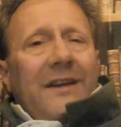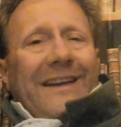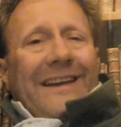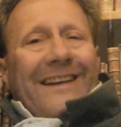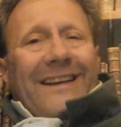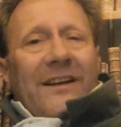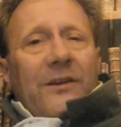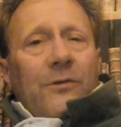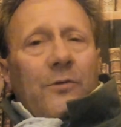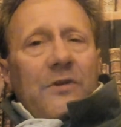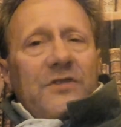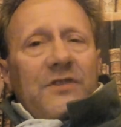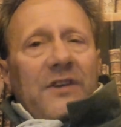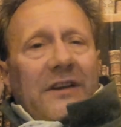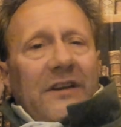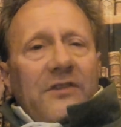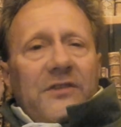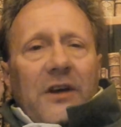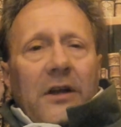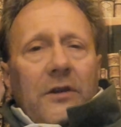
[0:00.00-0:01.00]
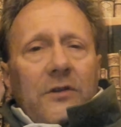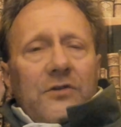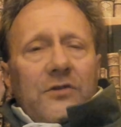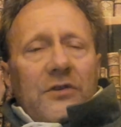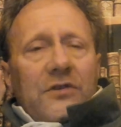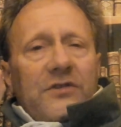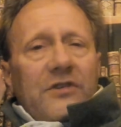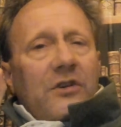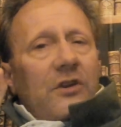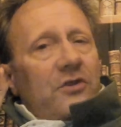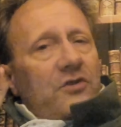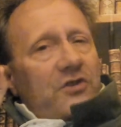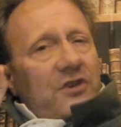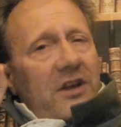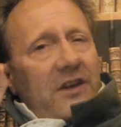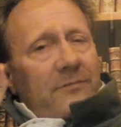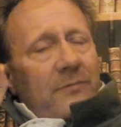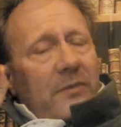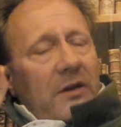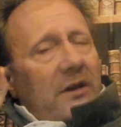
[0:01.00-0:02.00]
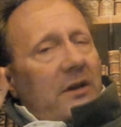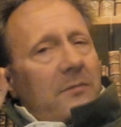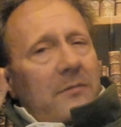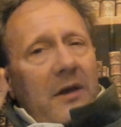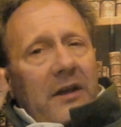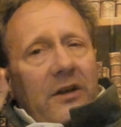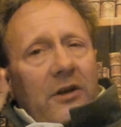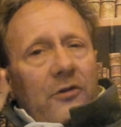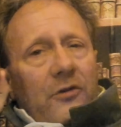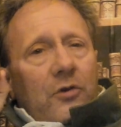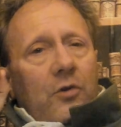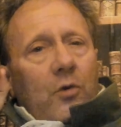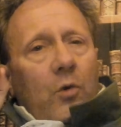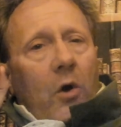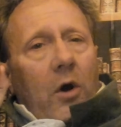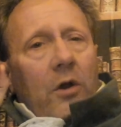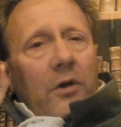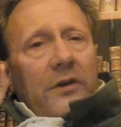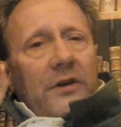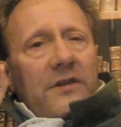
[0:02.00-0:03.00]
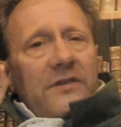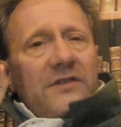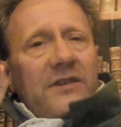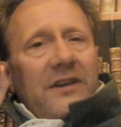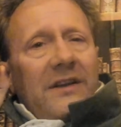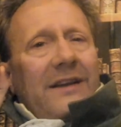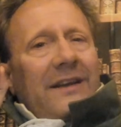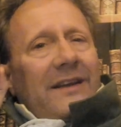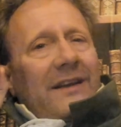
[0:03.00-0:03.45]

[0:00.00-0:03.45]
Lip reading: in increasing intelligence and achievement and many other qualities